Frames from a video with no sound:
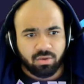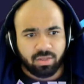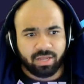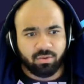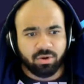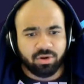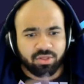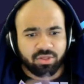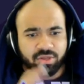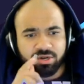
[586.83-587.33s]

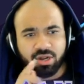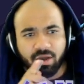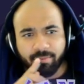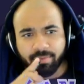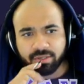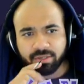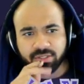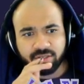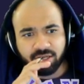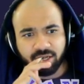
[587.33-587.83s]
Like, what are the
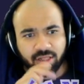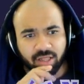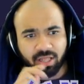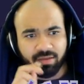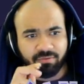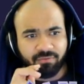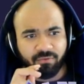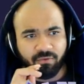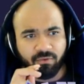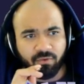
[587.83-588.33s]
numbers on the
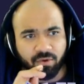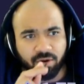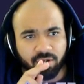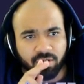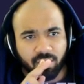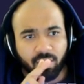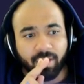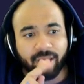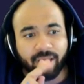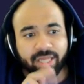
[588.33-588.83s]
gloves for?
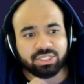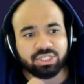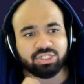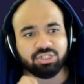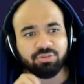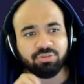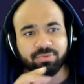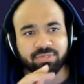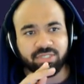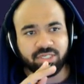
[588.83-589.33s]
Oh, that's just your